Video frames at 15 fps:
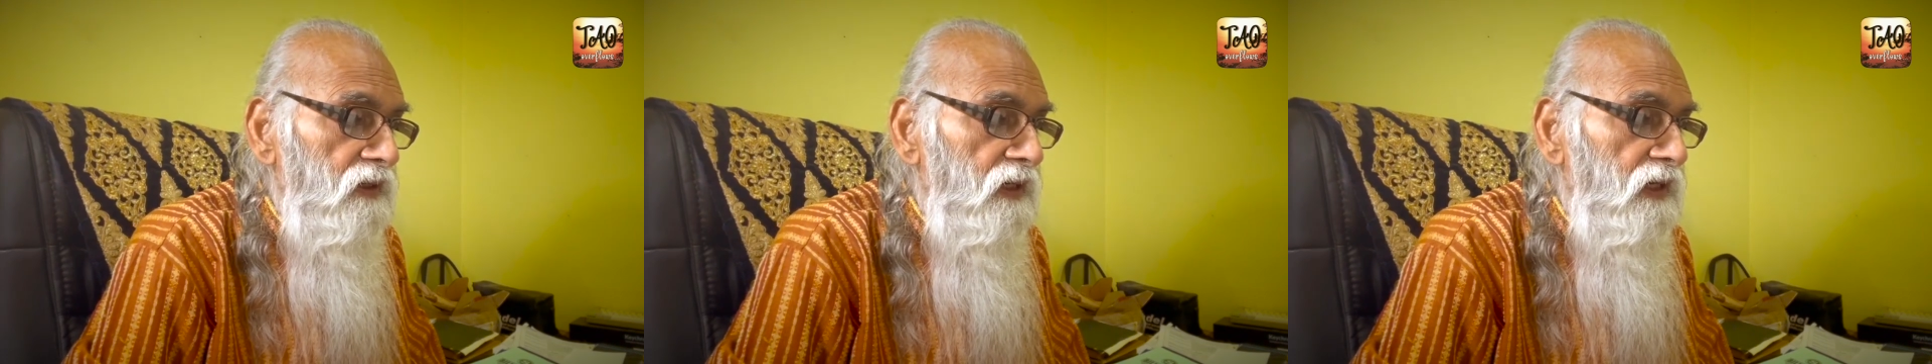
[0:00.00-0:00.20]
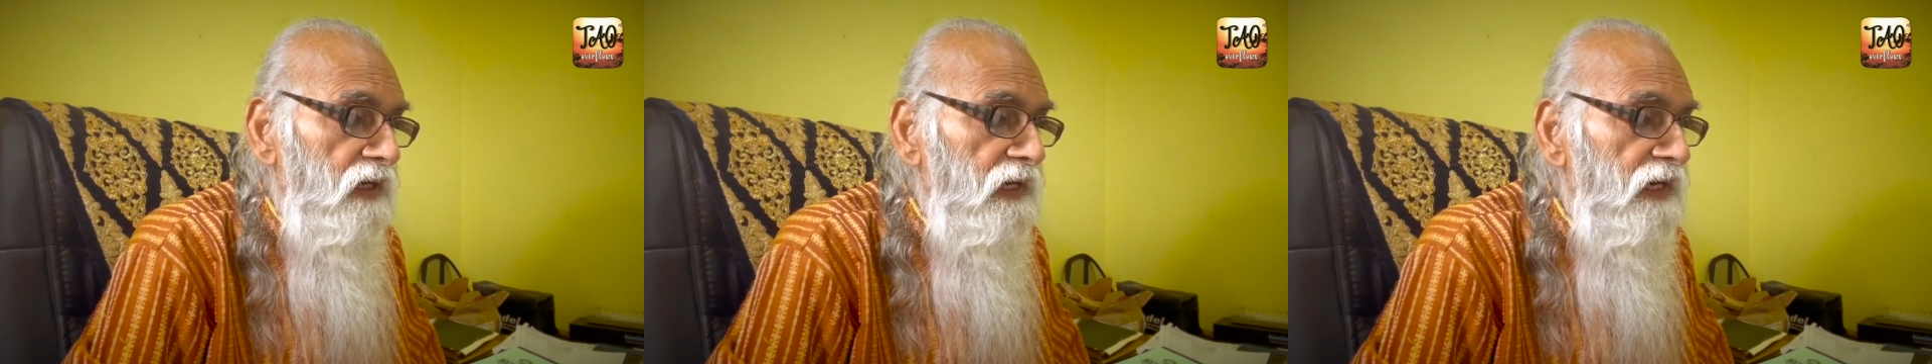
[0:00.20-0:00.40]

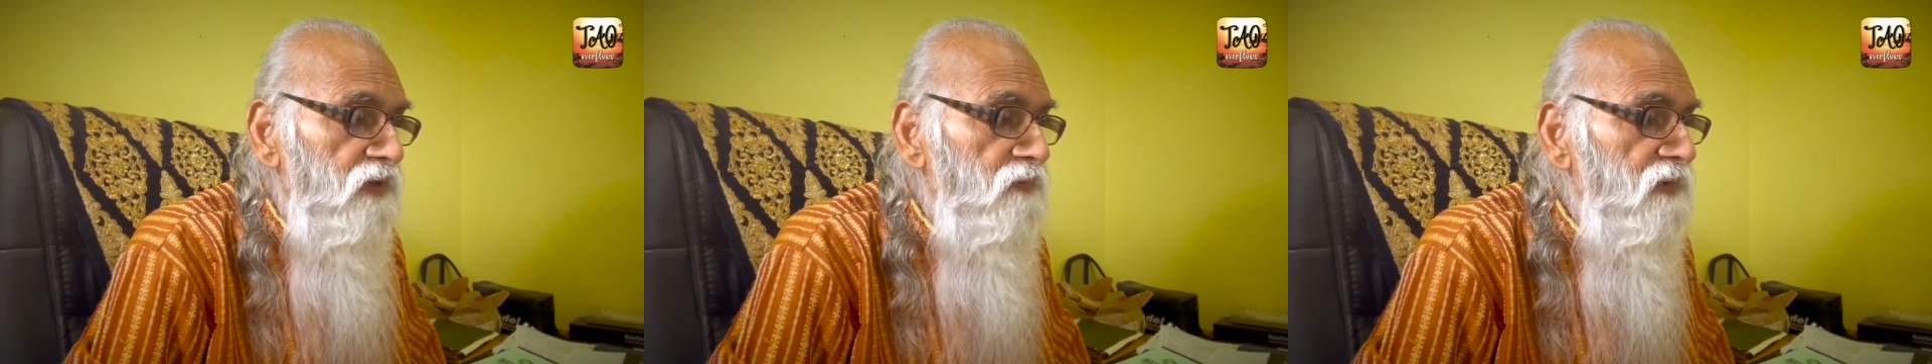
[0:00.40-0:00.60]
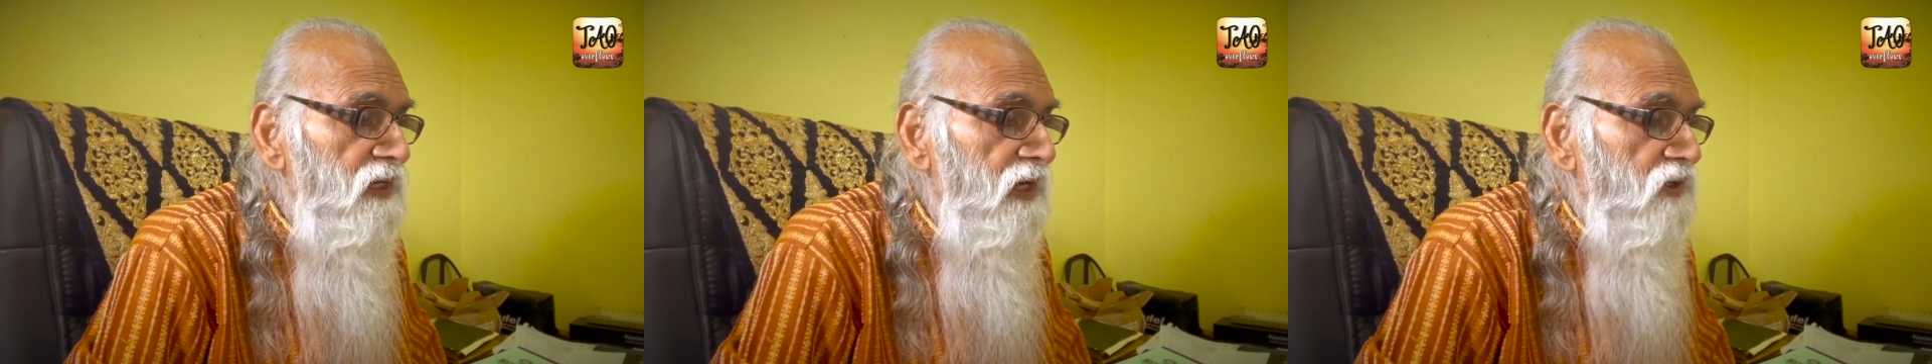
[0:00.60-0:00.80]

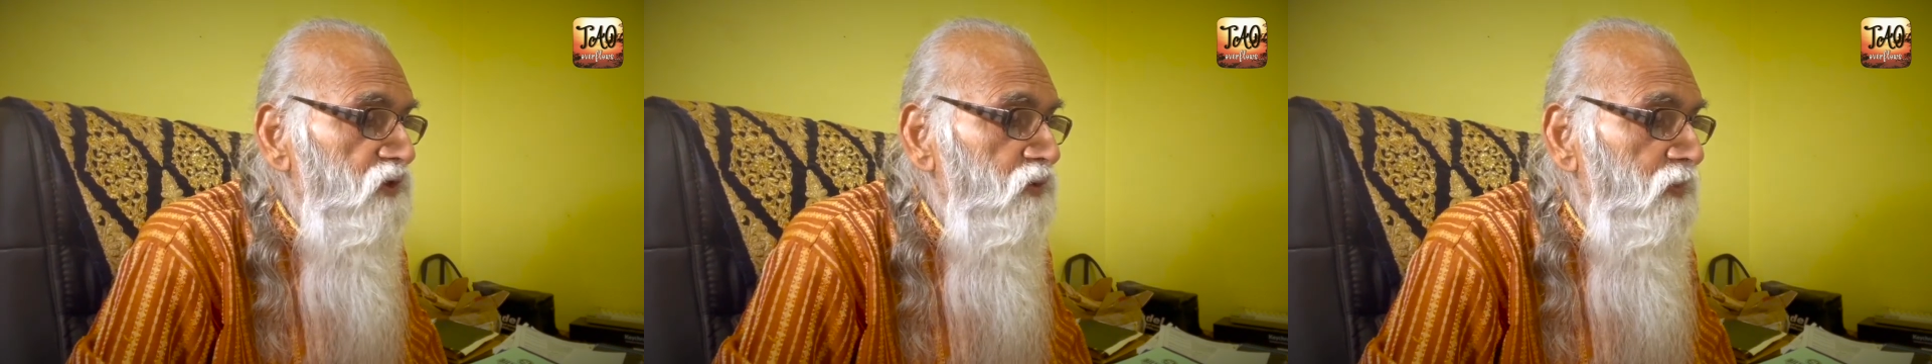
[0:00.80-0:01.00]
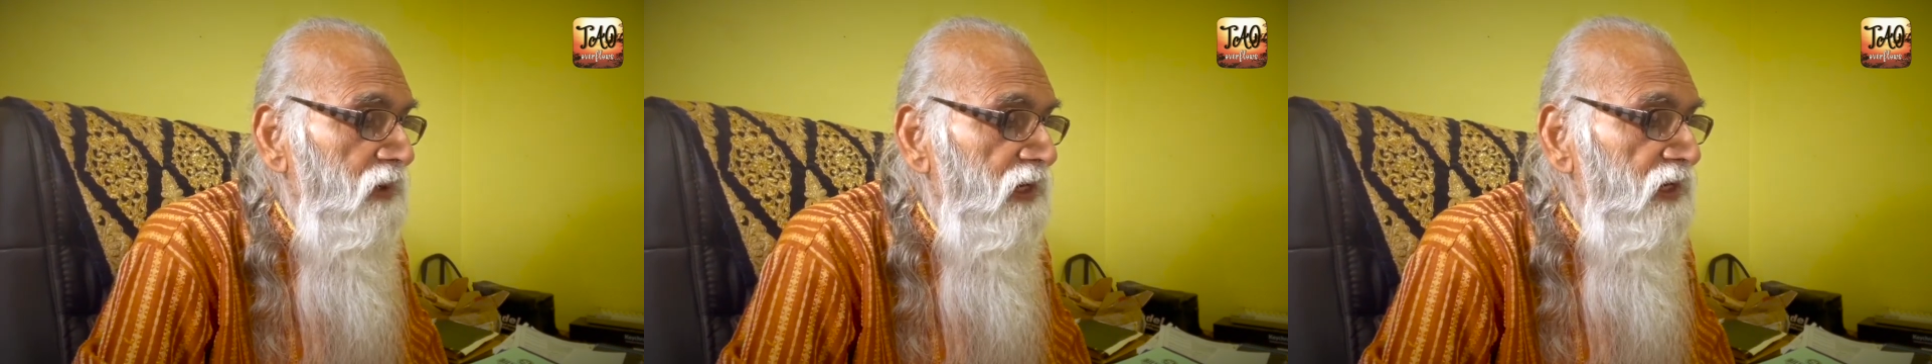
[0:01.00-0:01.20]
Let me
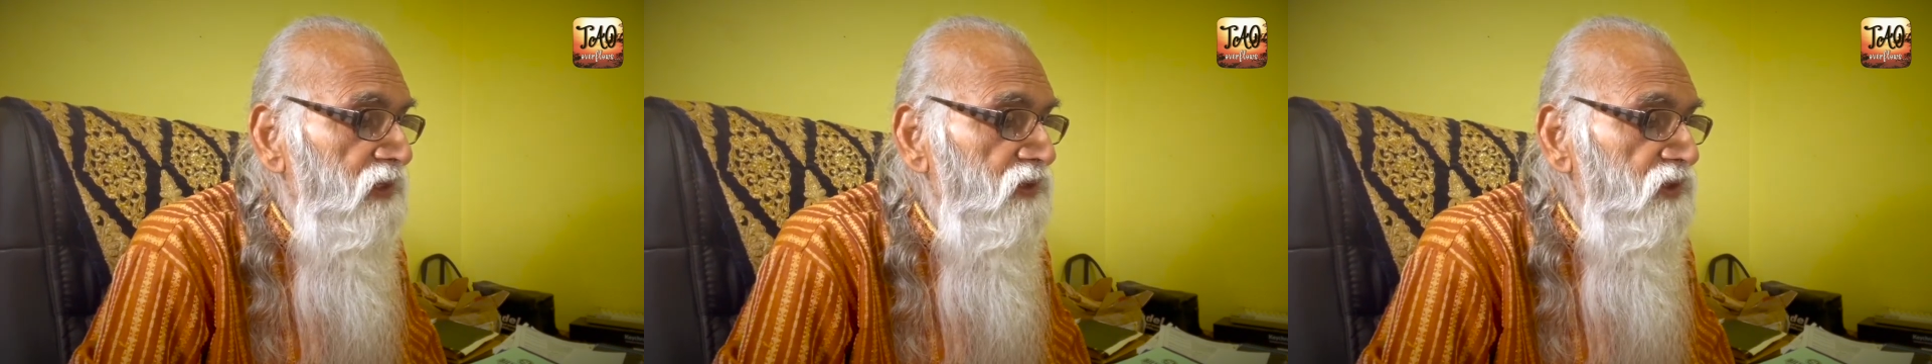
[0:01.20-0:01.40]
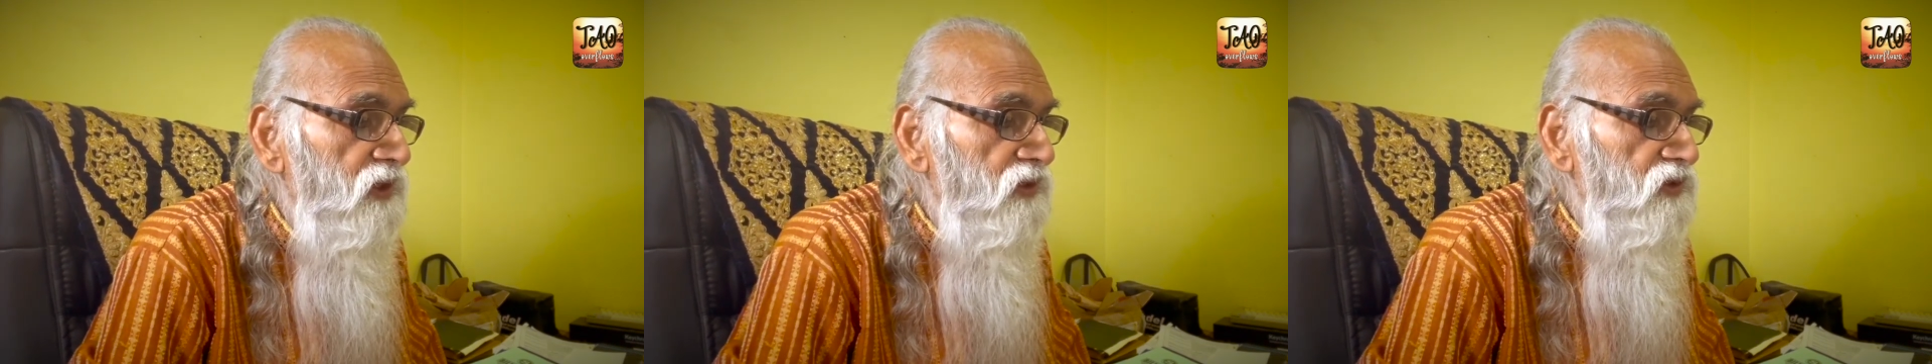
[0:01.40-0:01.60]

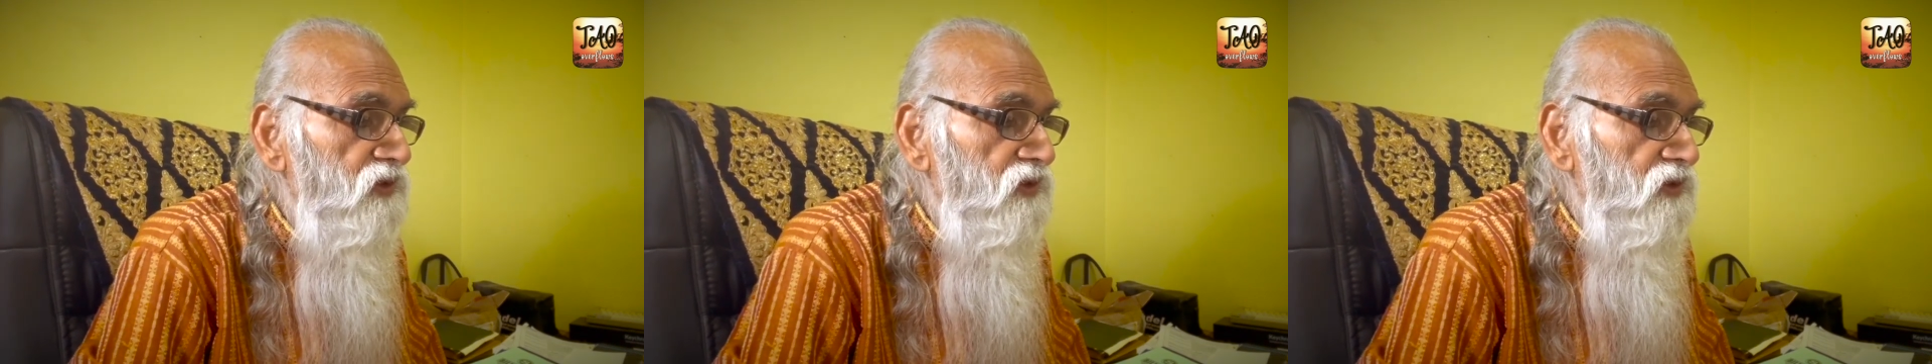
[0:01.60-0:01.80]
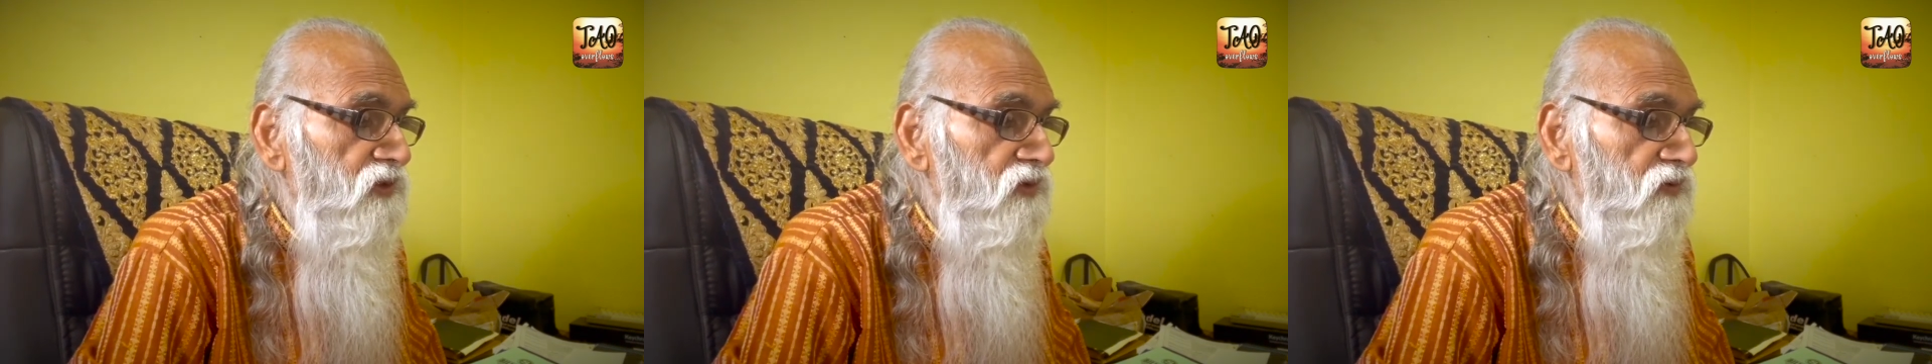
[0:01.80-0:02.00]
explain
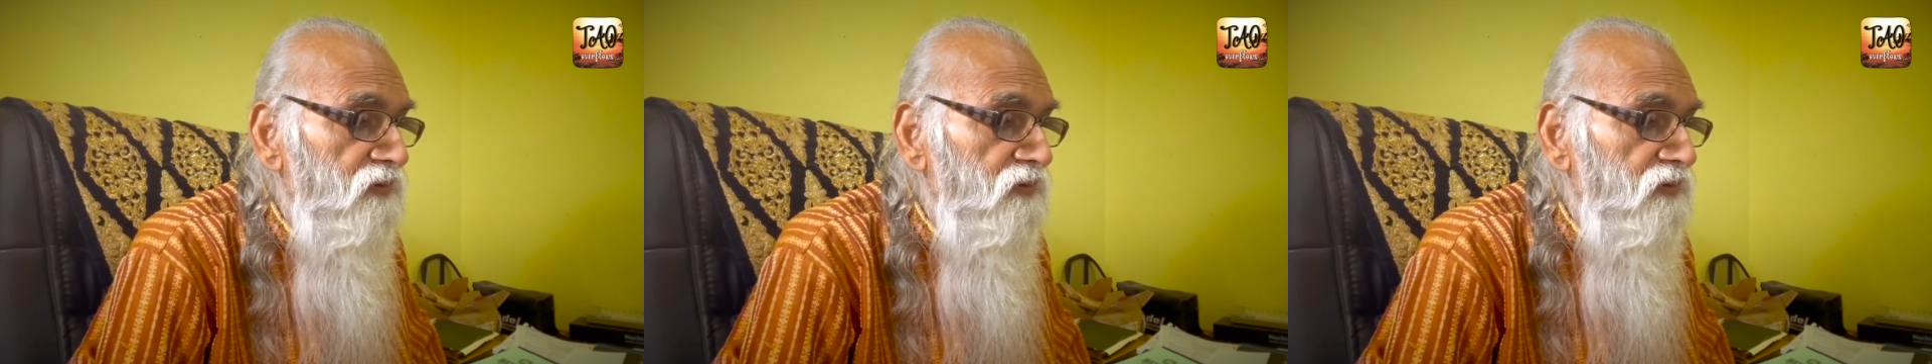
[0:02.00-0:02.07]
this